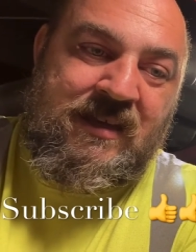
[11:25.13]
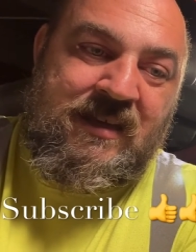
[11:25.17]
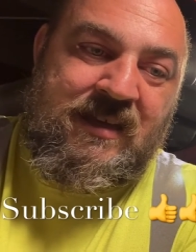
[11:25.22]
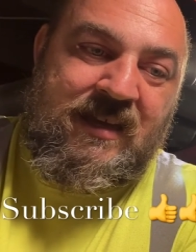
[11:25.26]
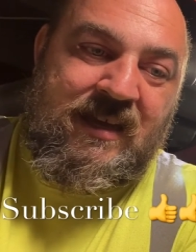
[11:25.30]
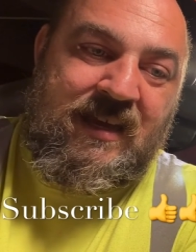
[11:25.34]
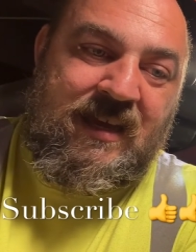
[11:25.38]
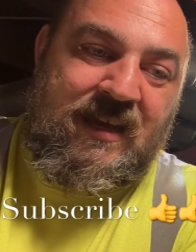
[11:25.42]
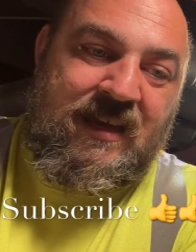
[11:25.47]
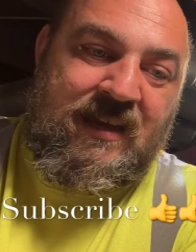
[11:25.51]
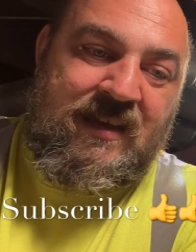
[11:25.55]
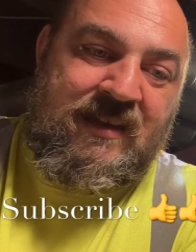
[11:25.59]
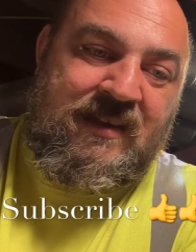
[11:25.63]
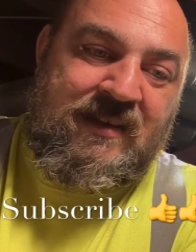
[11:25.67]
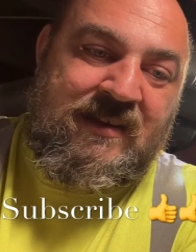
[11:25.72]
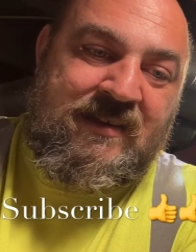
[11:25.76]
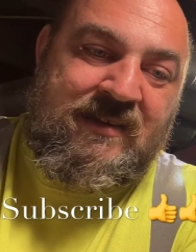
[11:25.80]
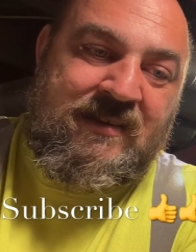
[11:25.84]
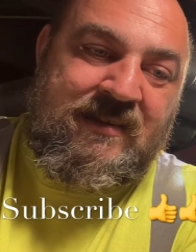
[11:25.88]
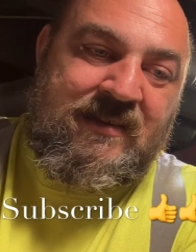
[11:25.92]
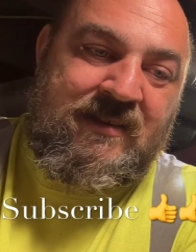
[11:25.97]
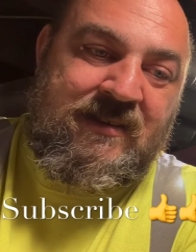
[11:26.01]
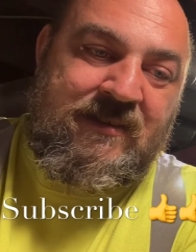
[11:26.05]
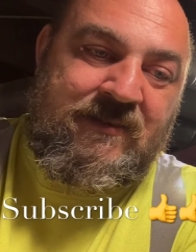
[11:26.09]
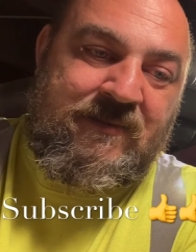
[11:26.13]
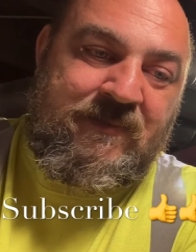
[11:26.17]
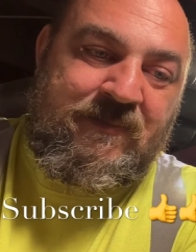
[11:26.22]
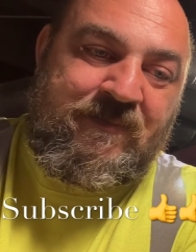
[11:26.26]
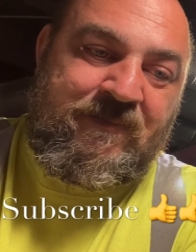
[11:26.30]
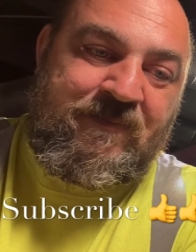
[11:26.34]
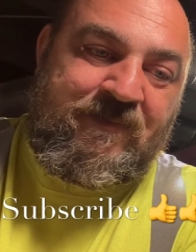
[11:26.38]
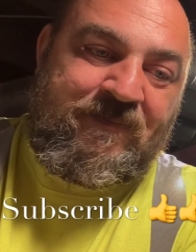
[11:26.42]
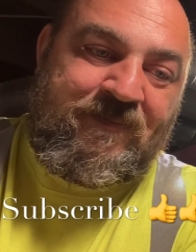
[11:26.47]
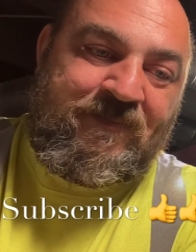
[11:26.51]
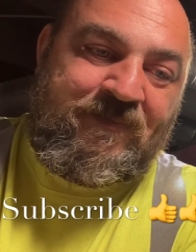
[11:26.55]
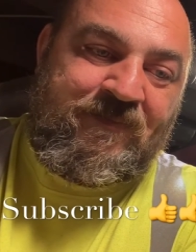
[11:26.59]
and
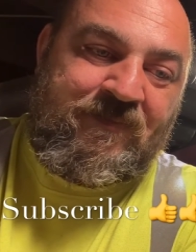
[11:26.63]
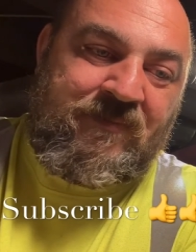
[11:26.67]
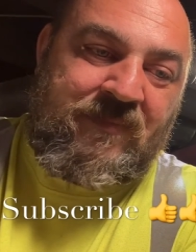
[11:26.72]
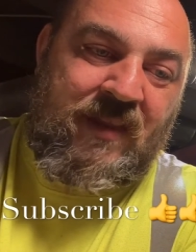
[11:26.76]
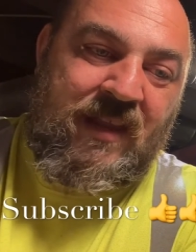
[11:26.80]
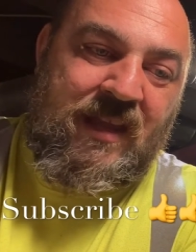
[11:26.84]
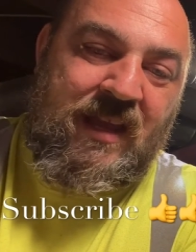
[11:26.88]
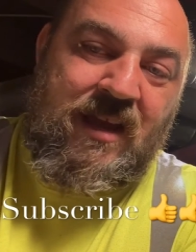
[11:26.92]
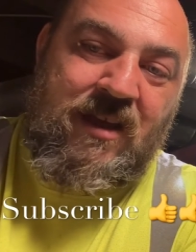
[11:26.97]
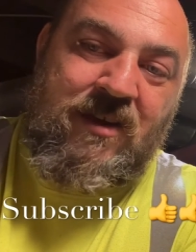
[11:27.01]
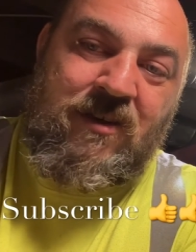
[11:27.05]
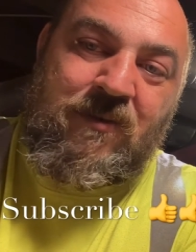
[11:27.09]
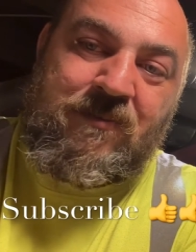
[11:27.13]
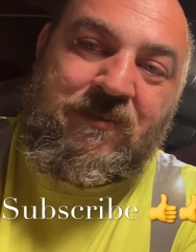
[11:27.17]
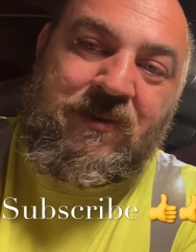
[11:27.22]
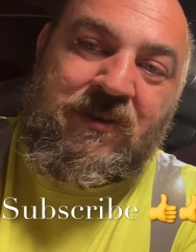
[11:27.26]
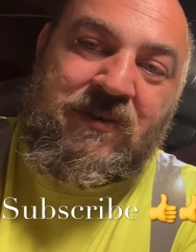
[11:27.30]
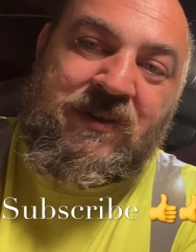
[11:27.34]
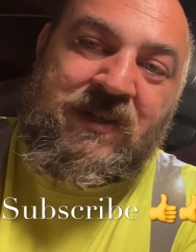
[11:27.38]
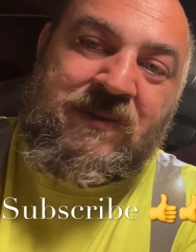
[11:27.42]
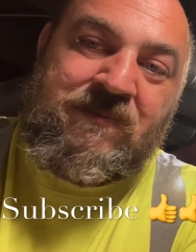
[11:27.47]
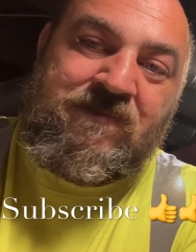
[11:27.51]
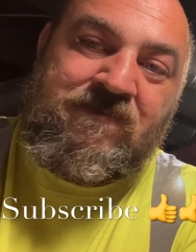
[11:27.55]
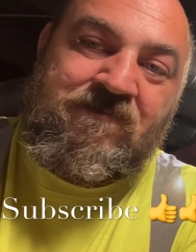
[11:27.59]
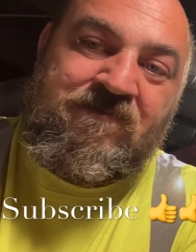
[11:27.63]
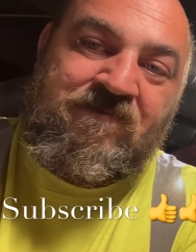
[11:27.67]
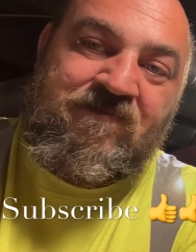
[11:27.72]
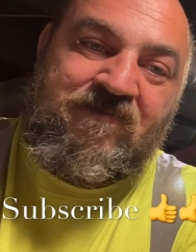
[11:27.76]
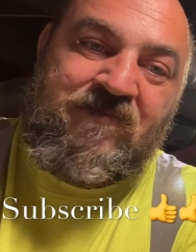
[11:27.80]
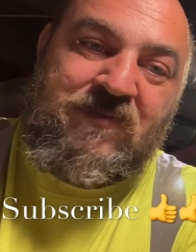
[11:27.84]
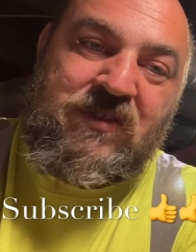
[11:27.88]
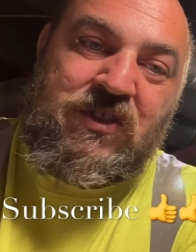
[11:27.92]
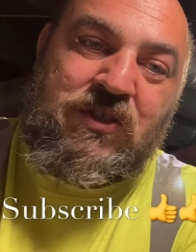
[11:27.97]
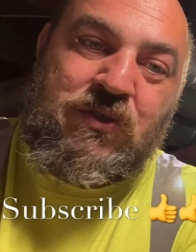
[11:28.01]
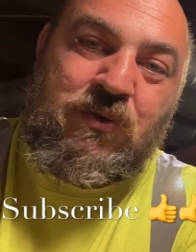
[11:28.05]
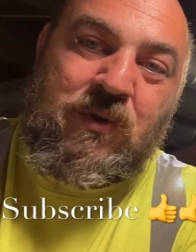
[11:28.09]
I hope you
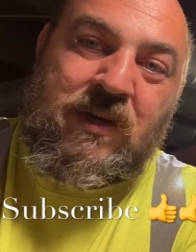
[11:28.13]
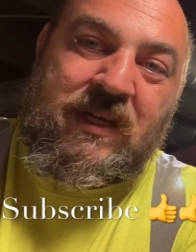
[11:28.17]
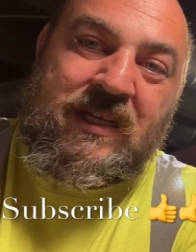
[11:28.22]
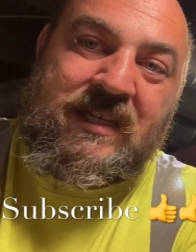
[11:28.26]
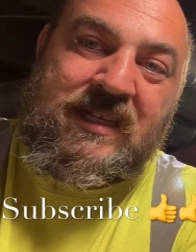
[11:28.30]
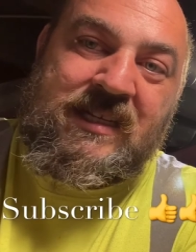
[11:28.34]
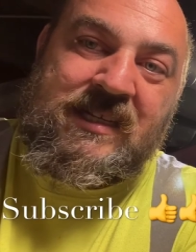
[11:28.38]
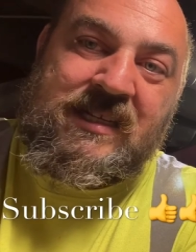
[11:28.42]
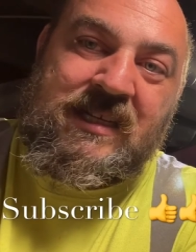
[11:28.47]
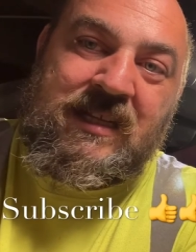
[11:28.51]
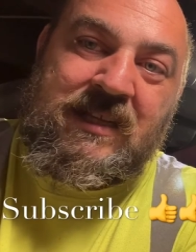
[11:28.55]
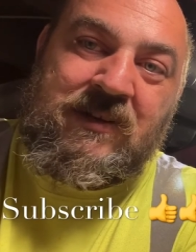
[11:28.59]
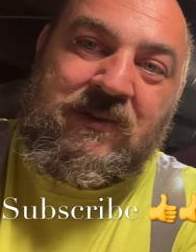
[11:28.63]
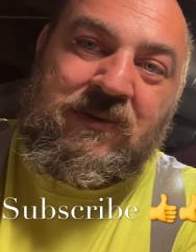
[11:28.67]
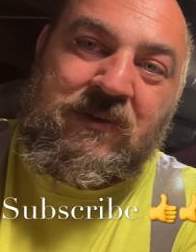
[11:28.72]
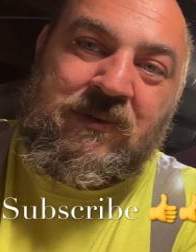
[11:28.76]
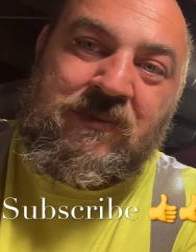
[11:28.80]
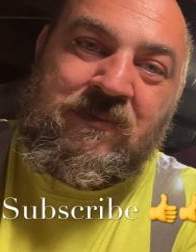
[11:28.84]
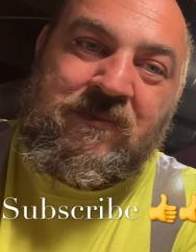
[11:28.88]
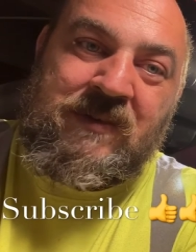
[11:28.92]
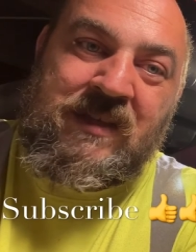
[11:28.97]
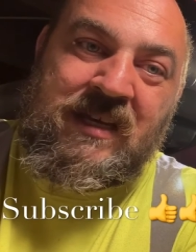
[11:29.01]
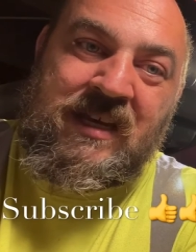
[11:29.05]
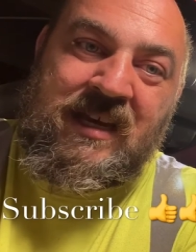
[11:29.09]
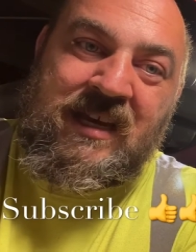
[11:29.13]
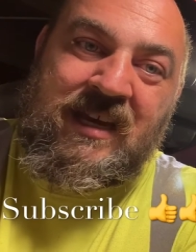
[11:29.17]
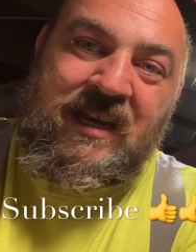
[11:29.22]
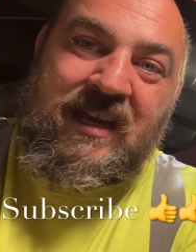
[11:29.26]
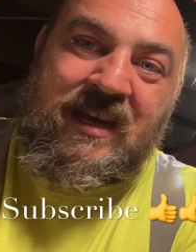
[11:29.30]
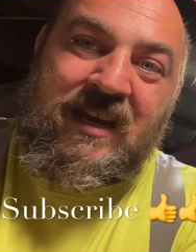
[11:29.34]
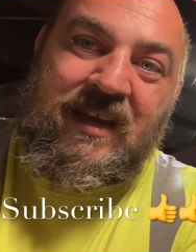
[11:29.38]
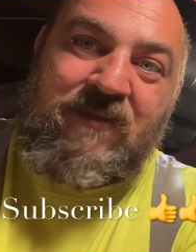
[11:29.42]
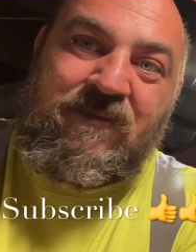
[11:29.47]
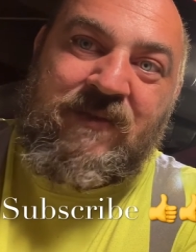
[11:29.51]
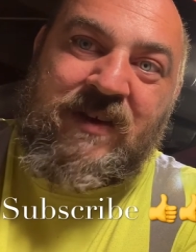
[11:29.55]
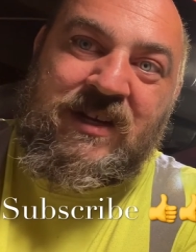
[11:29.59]
enjoyed this little
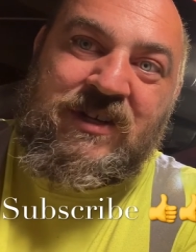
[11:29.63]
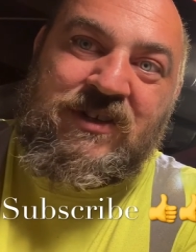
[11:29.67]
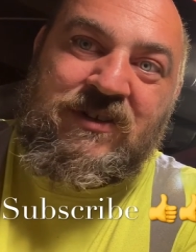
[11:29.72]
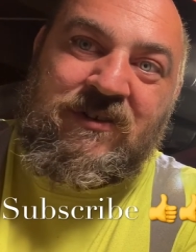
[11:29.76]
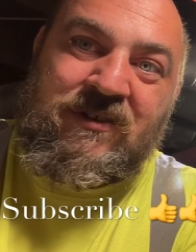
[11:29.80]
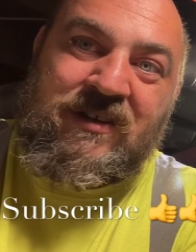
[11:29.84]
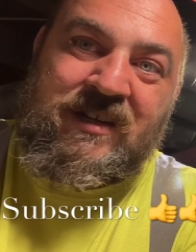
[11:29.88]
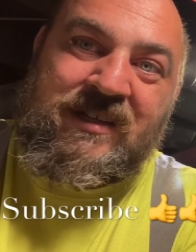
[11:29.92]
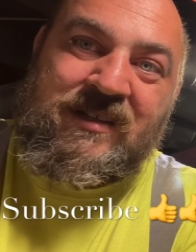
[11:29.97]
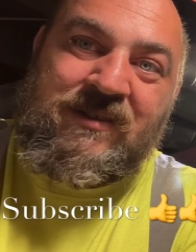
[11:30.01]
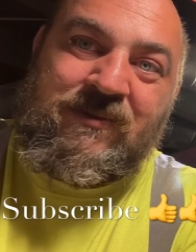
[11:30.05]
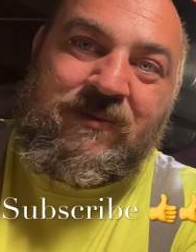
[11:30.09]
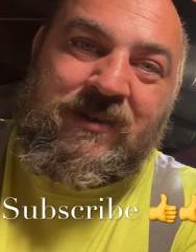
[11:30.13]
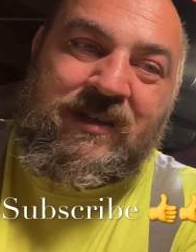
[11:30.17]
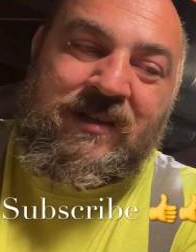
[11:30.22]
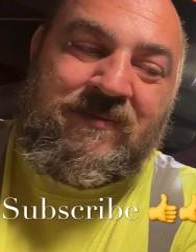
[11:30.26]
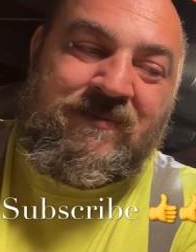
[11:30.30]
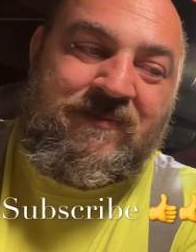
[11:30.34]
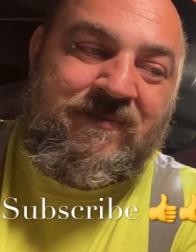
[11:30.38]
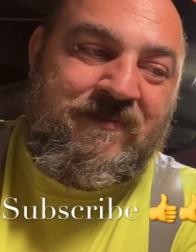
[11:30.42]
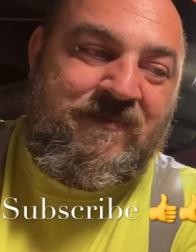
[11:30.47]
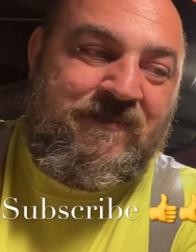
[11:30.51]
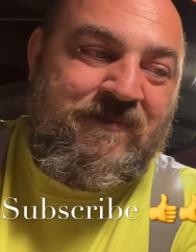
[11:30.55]
adventure on this one.